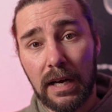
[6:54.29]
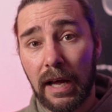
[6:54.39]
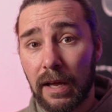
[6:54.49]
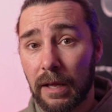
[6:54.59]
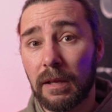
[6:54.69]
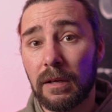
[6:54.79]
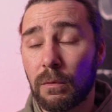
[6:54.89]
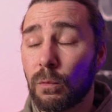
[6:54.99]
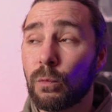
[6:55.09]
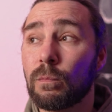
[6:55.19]
I
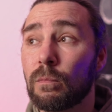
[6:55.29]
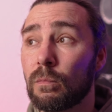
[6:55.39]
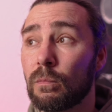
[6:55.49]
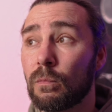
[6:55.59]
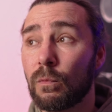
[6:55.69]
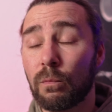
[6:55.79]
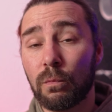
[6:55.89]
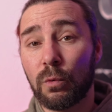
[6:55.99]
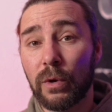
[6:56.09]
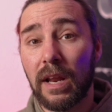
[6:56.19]

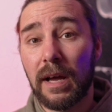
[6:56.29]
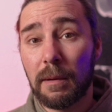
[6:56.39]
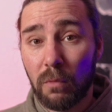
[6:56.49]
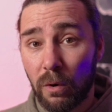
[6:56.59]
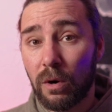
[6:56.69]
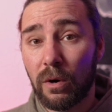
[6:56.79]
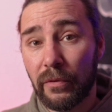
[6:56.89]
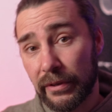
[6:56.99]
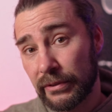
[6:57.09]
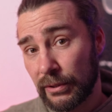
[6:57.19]
rely more
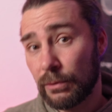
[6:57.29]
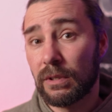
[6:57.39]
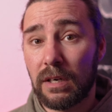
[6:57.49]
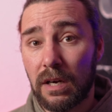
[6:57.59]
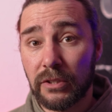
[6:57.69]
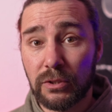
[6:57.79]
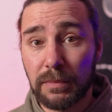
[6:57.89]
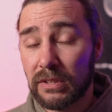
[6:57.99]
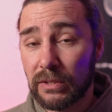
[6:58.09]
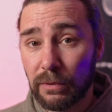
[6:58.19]
on the newer
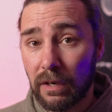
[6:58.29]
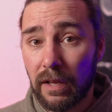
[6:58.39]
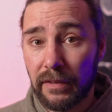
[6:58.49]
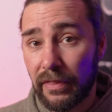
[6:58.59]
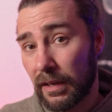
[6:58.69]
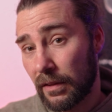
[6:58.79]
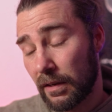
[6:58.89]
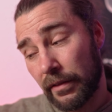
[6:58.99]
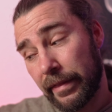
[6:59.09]
RGB studio light than on